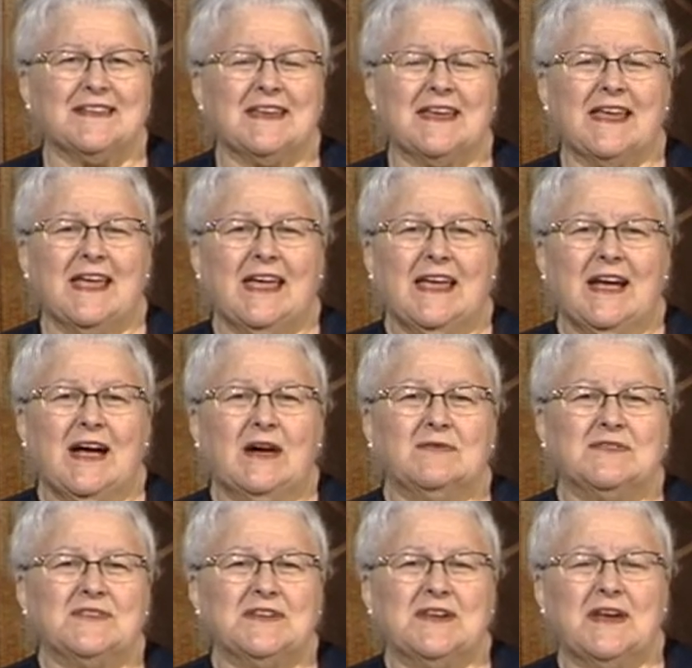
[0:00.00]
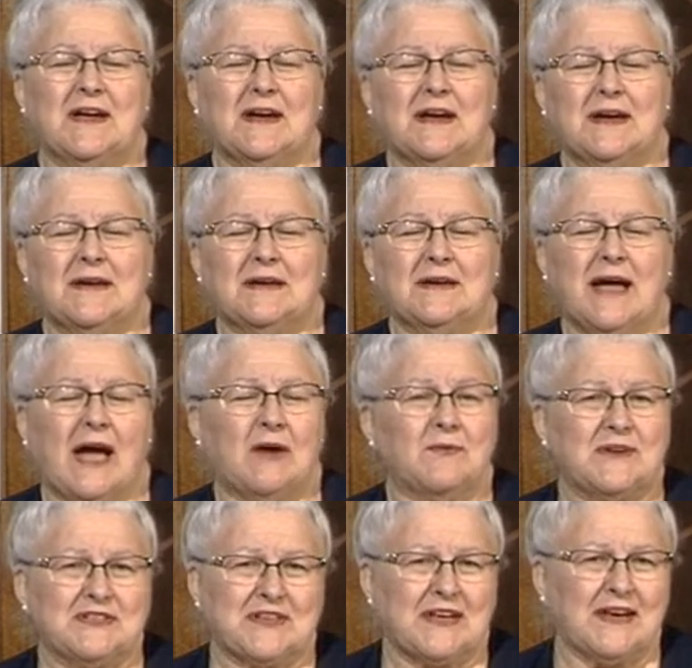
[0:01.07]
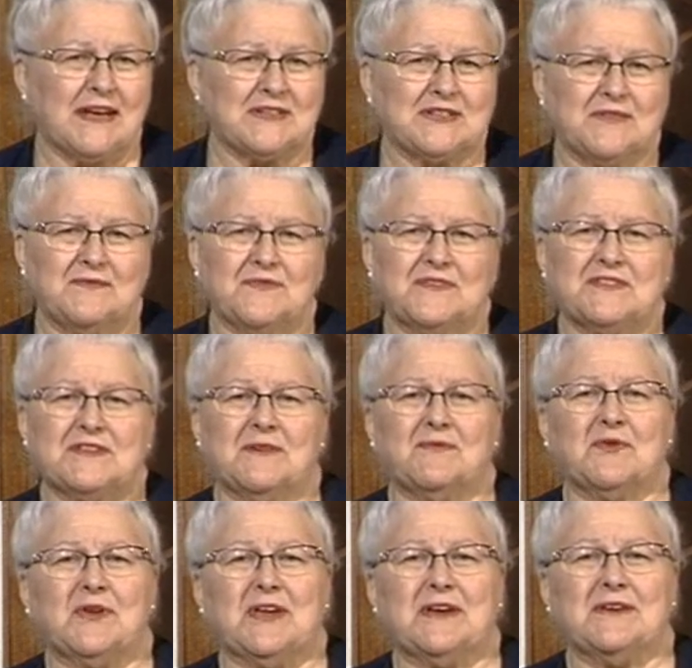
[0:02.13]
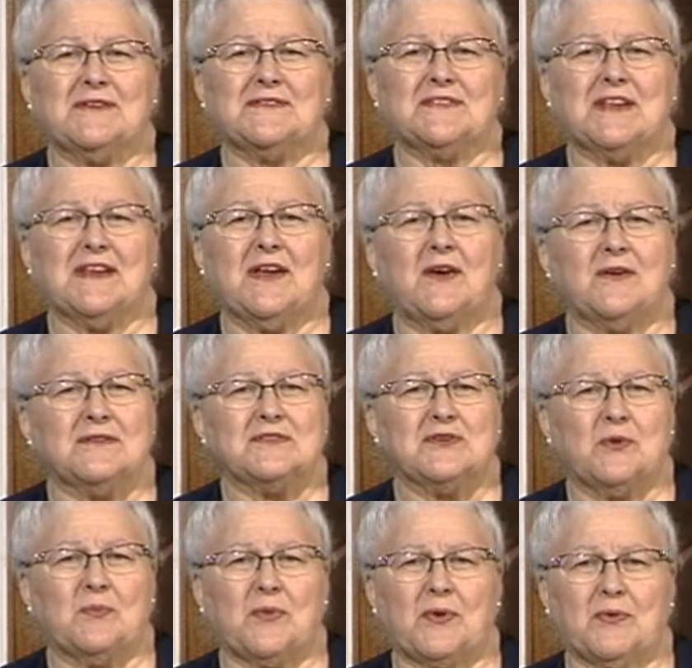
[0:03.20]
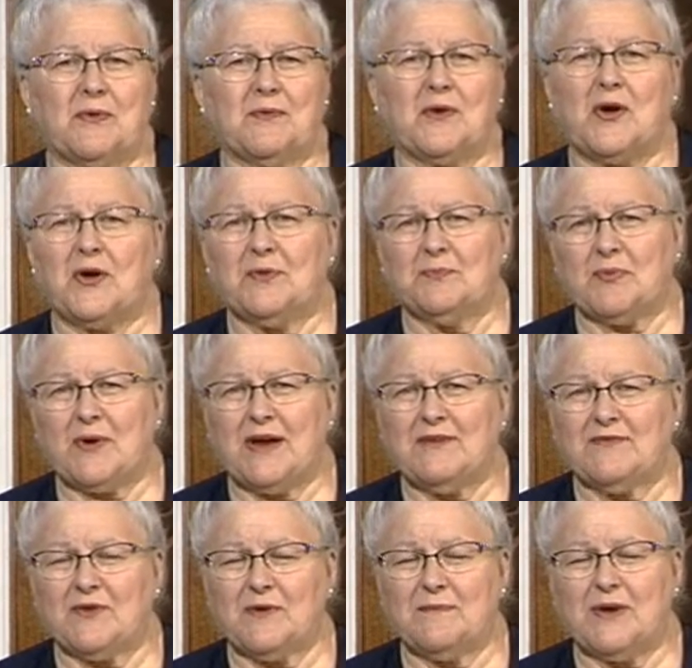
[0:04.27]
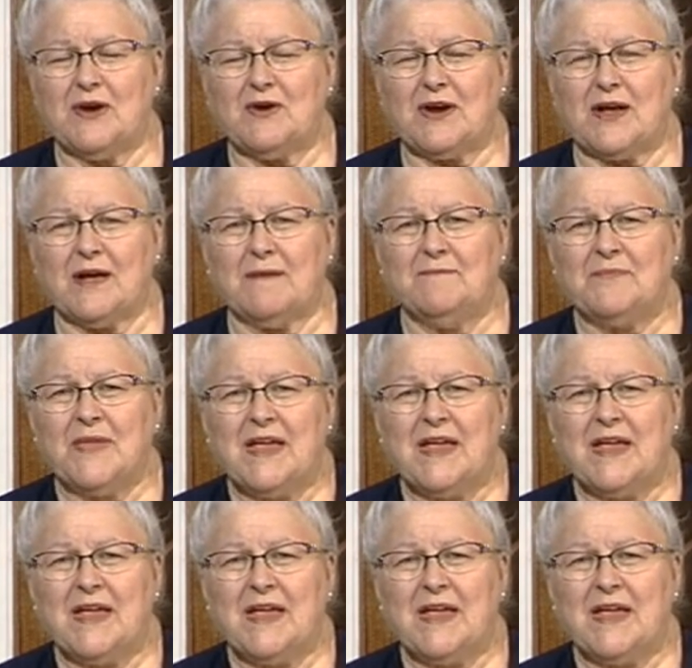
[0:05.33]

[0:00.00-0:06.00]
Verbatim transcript: He hosted uh, Outreach Connection for several years and also a program called Pray for America.